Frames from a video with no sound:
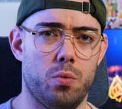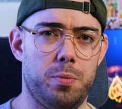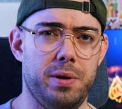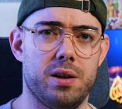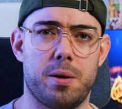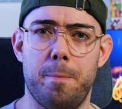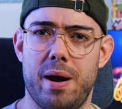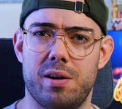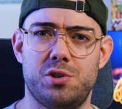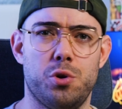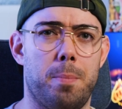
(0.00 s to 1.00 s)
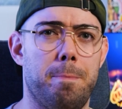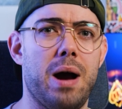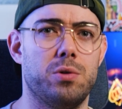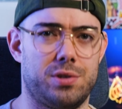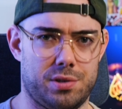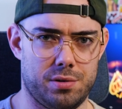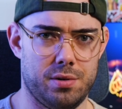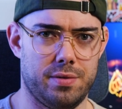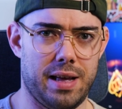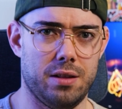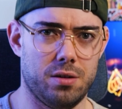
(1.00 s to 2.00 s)
would be to compare it to a mouse.
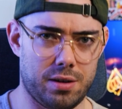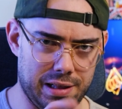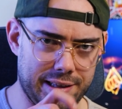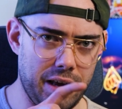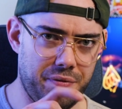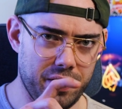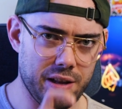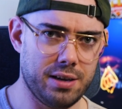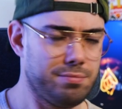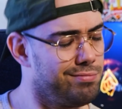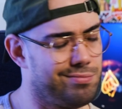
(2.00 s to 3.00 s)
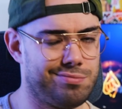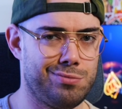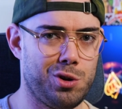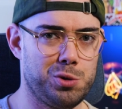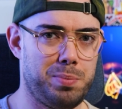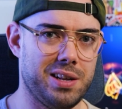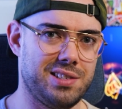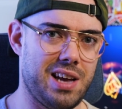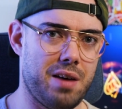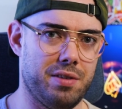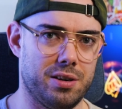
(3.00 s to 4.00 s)
That little clicky feeling, those buttons
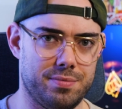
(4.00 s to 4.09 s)
have it.